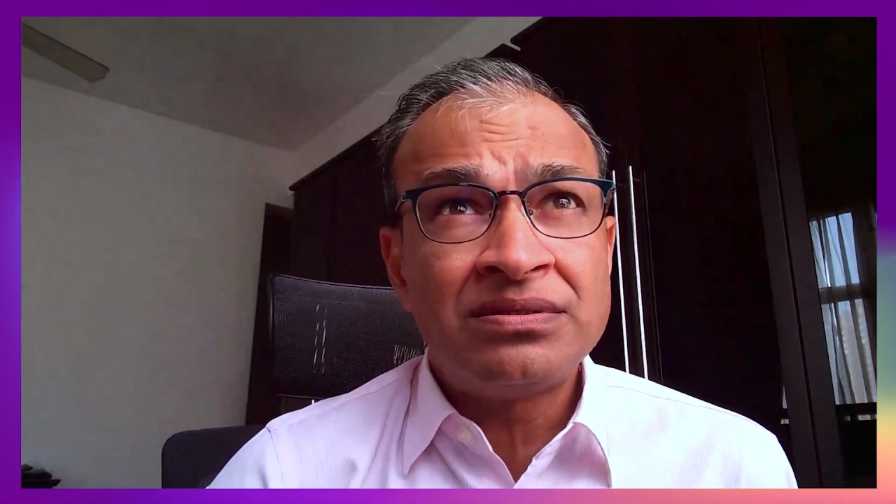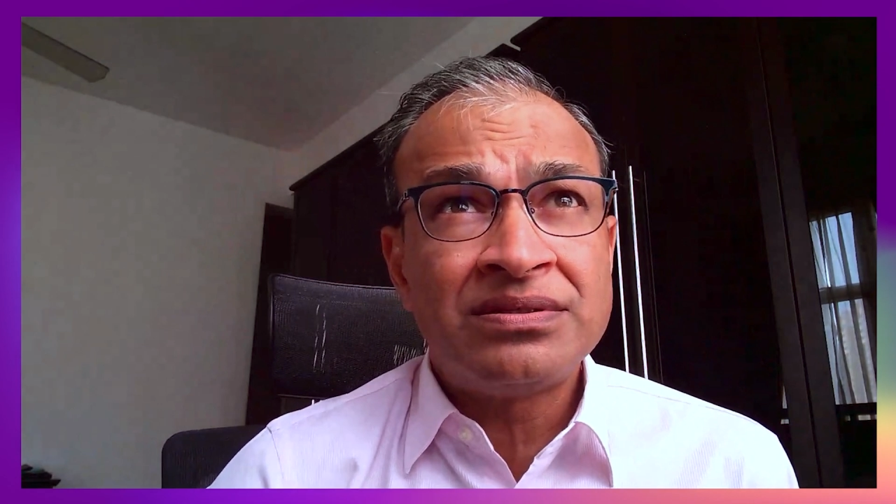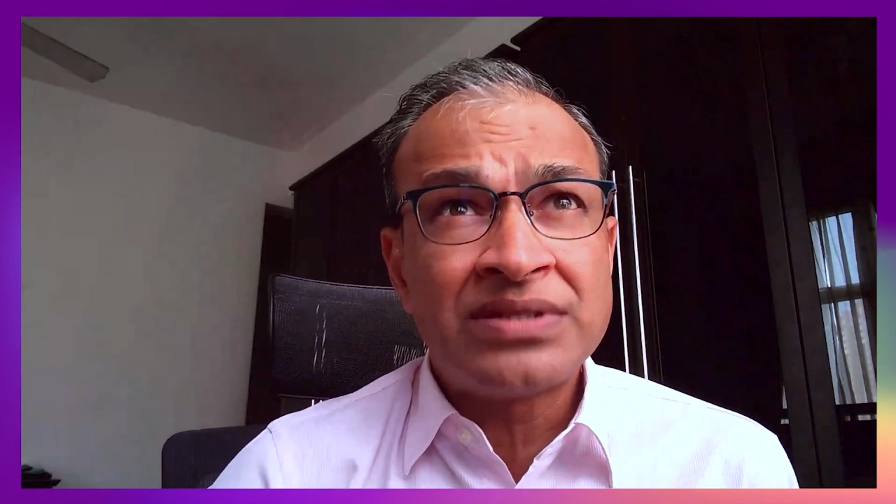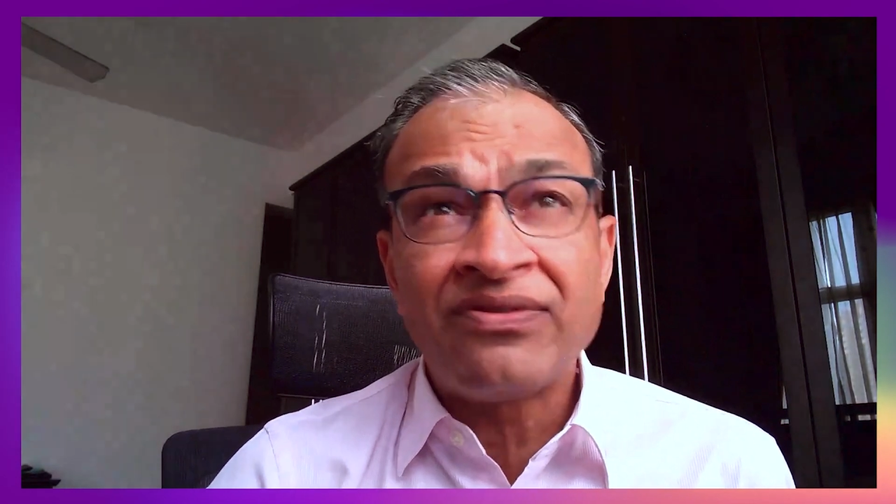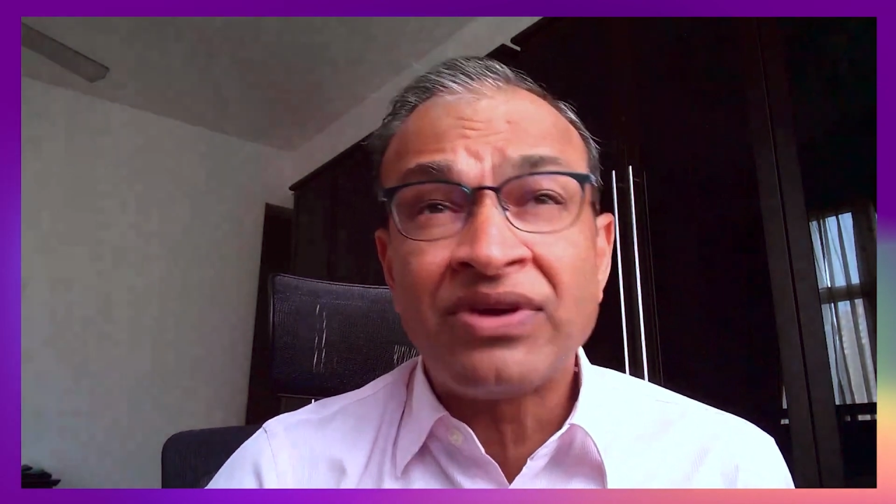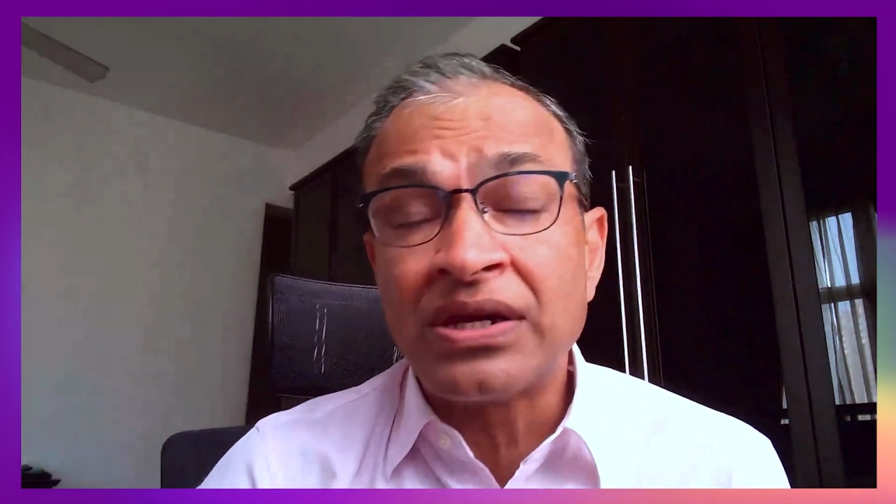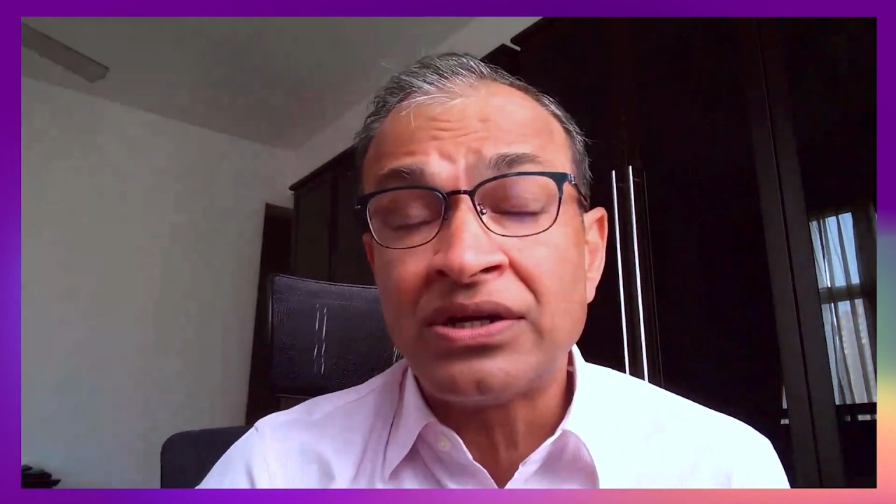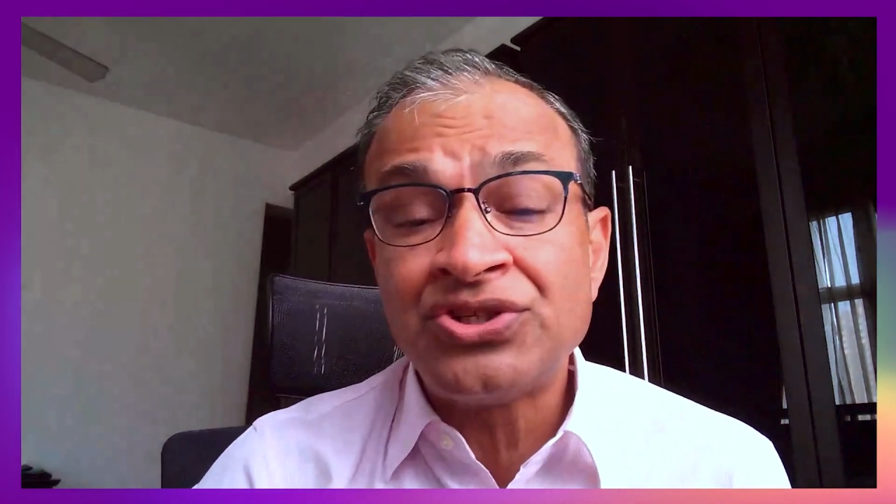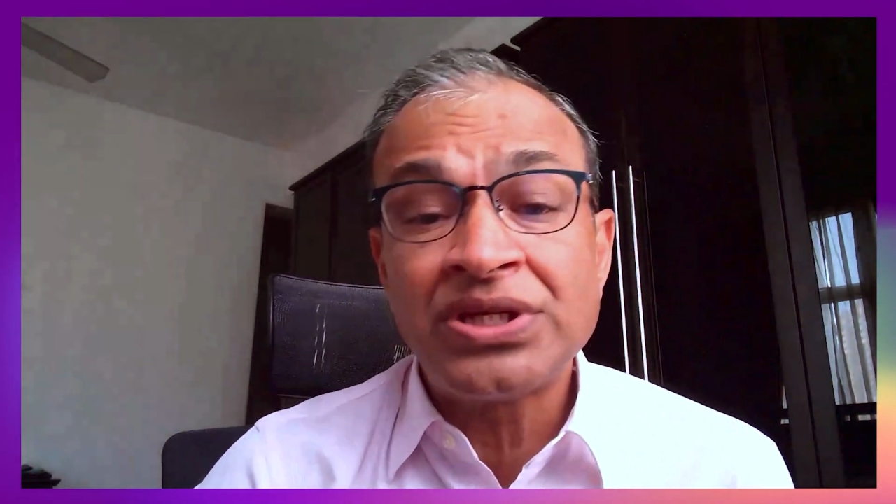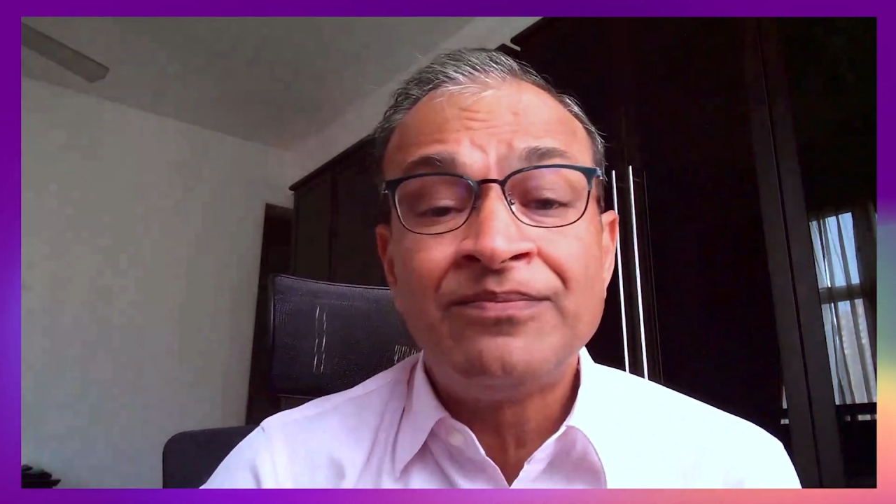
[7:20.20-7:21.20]
saving
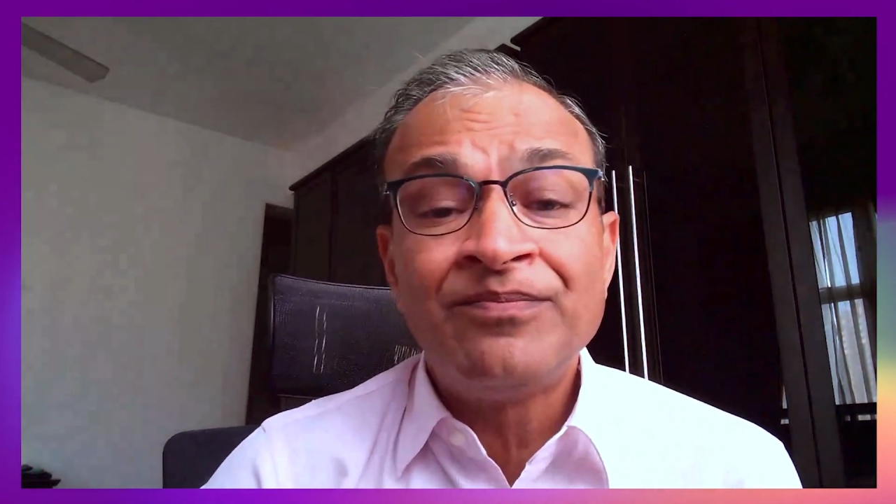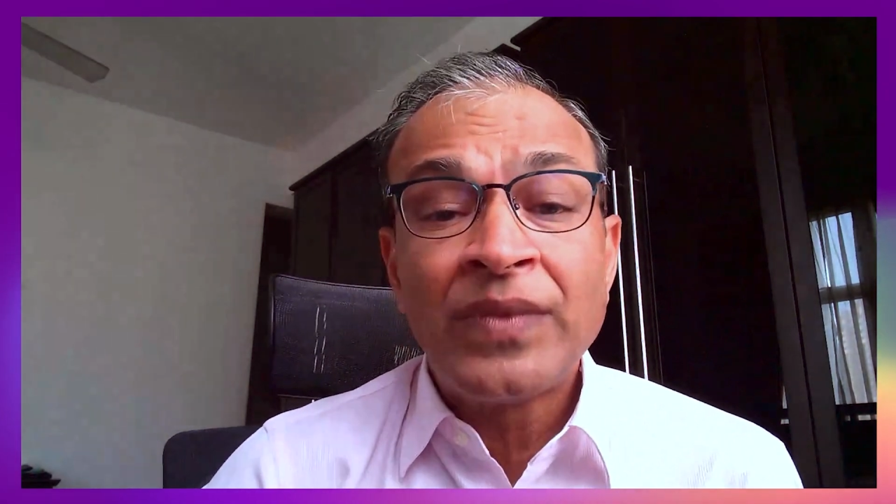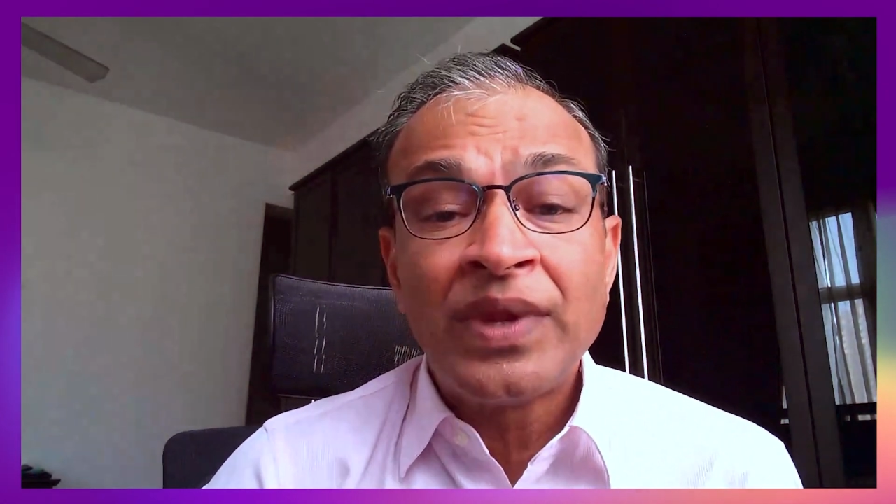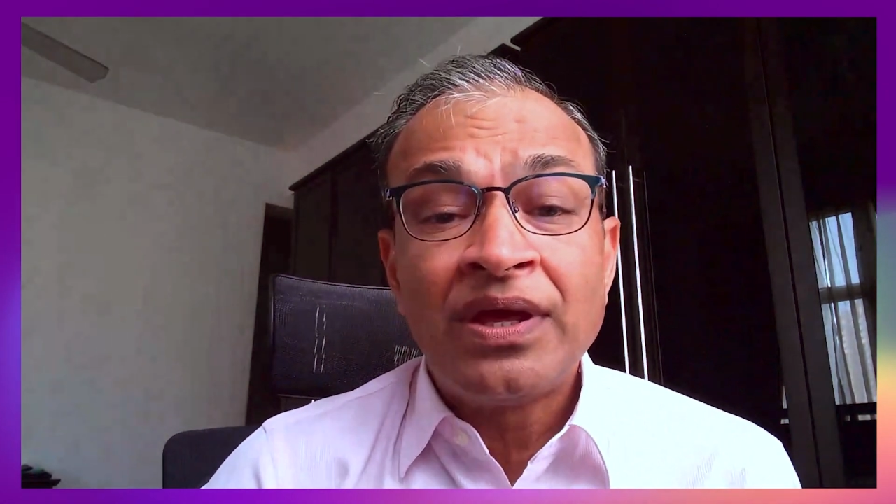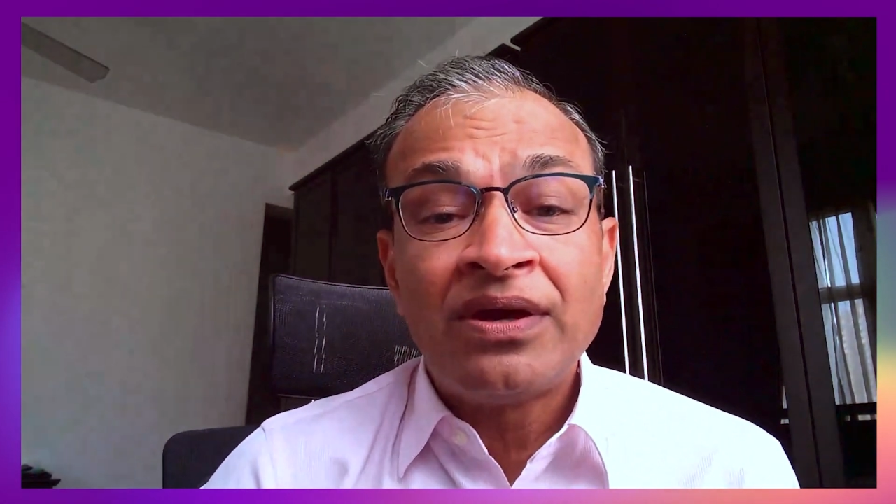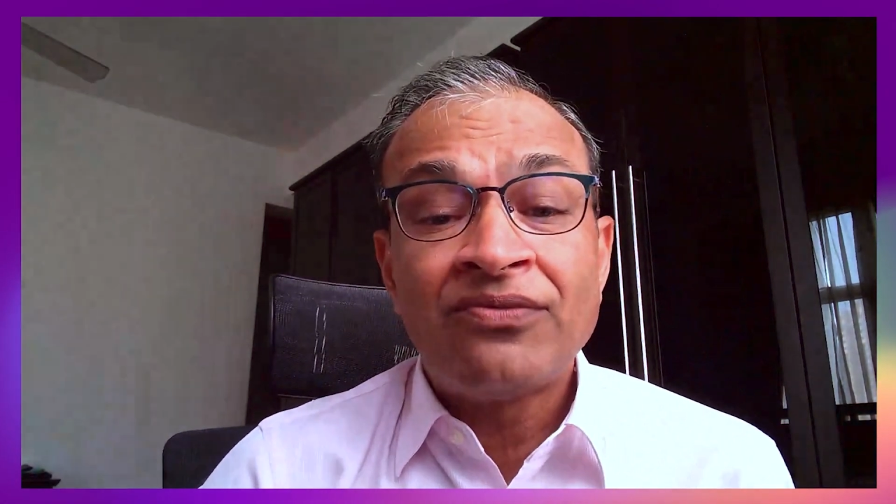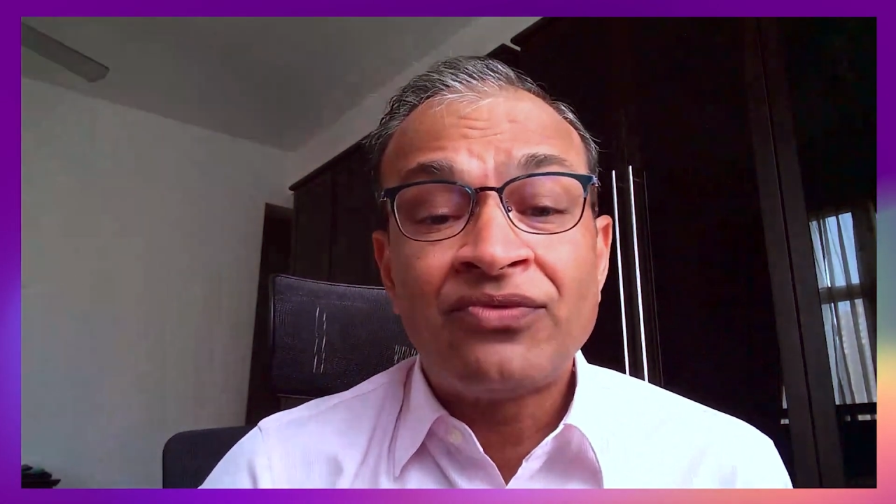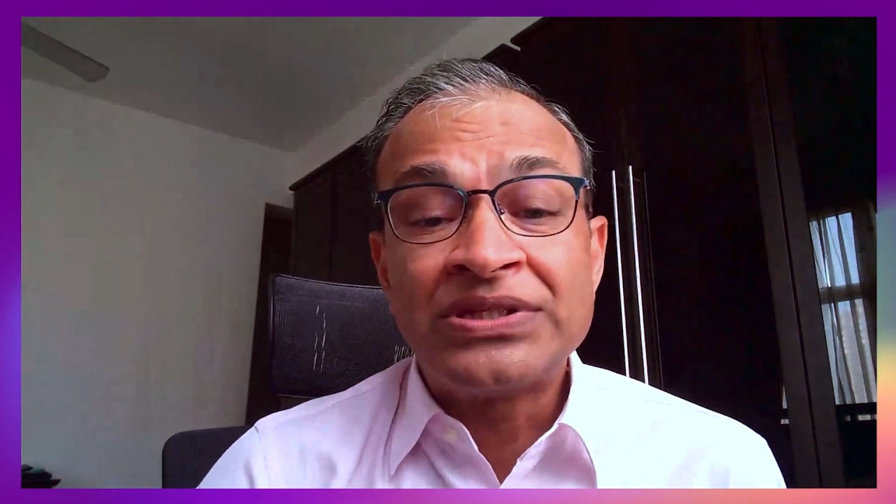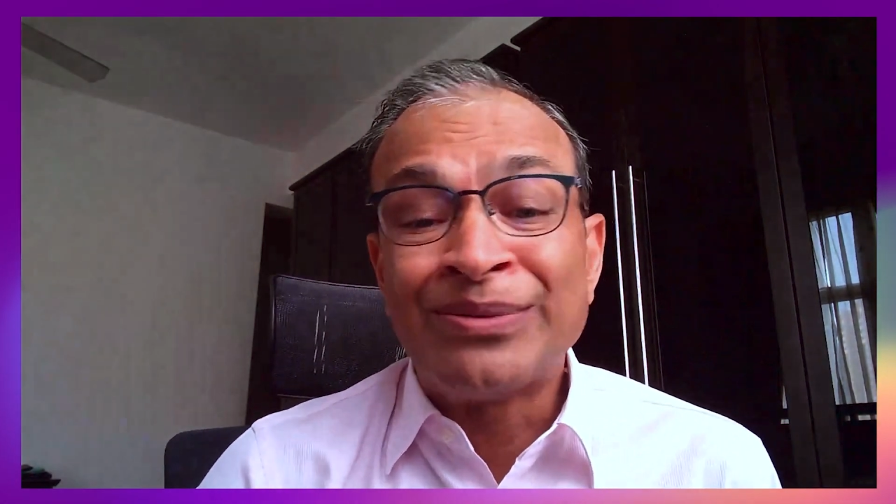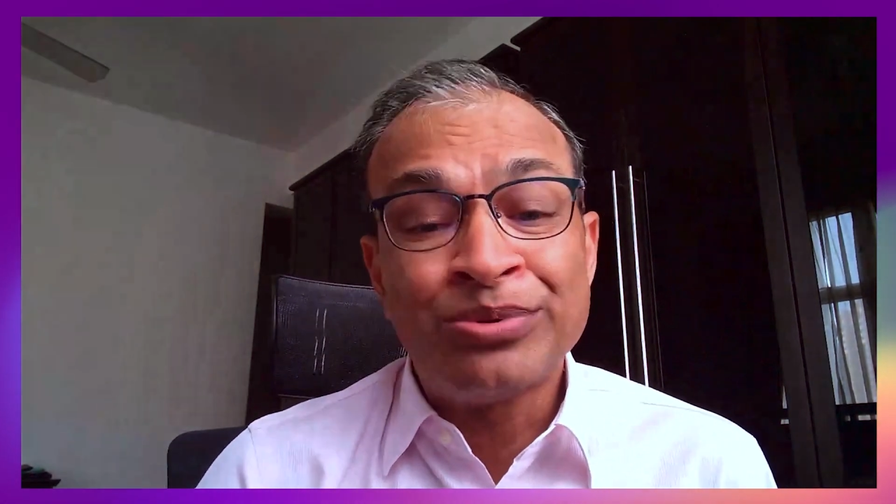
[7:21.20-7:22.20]
energy.
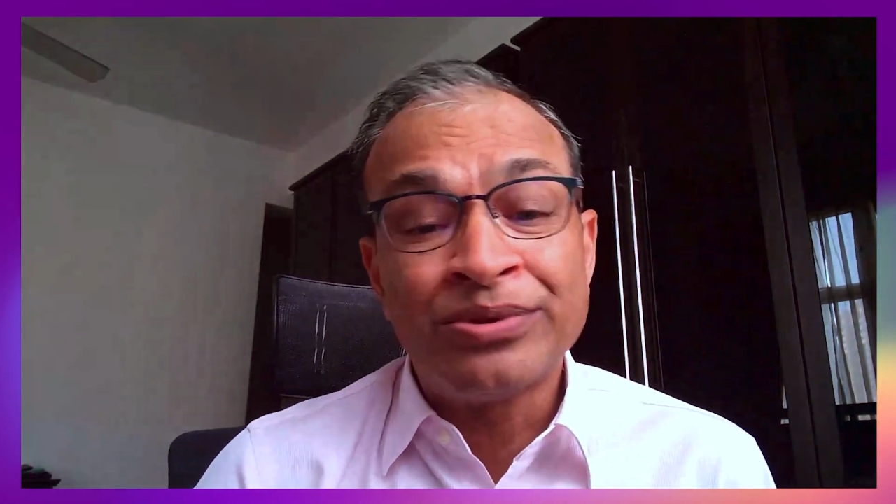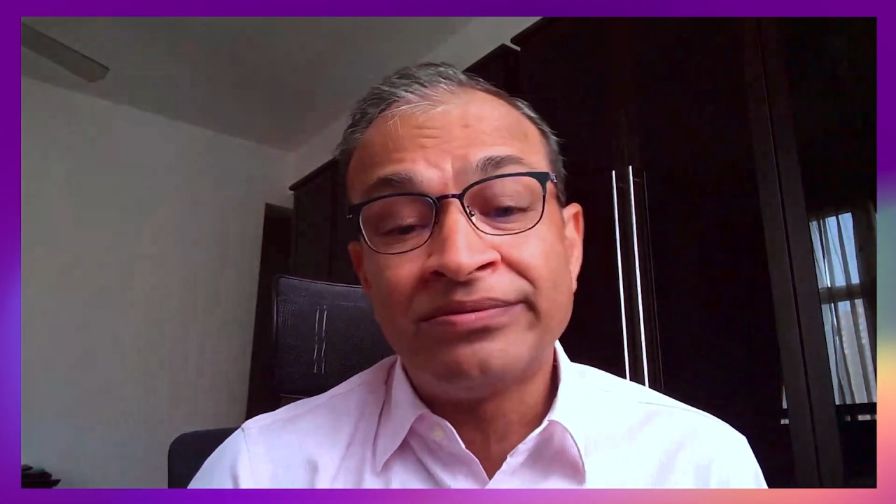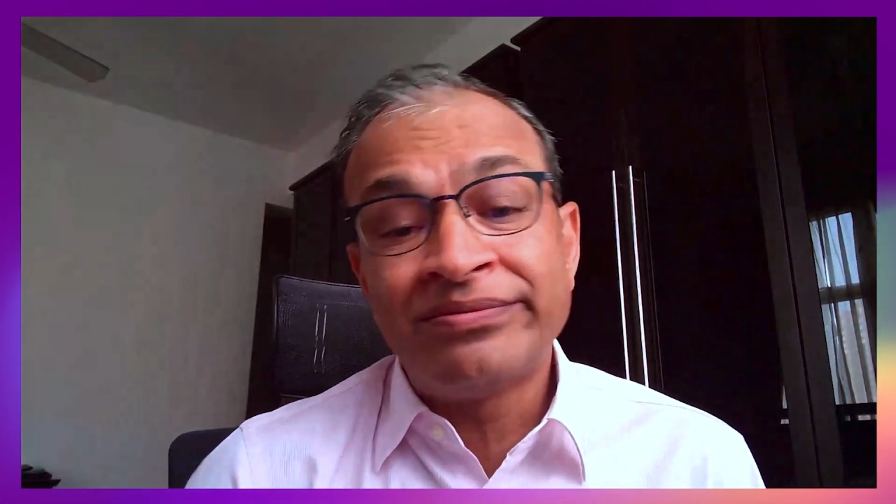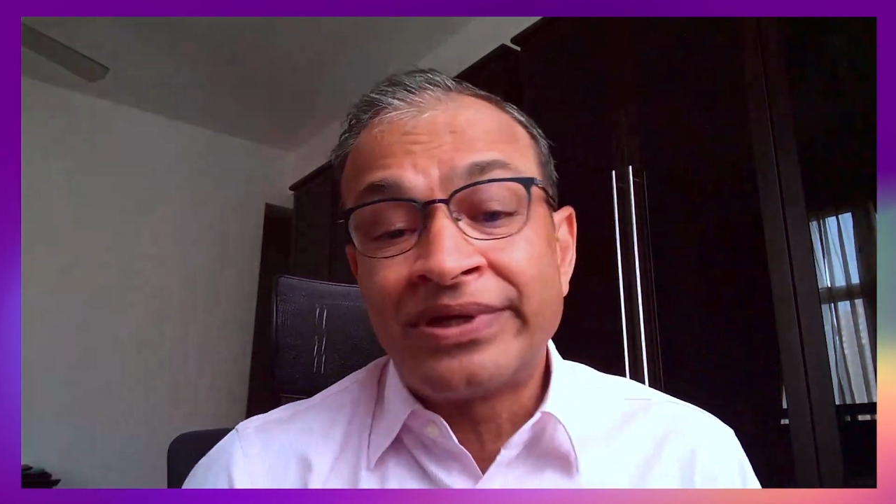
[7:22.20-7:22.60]
For example,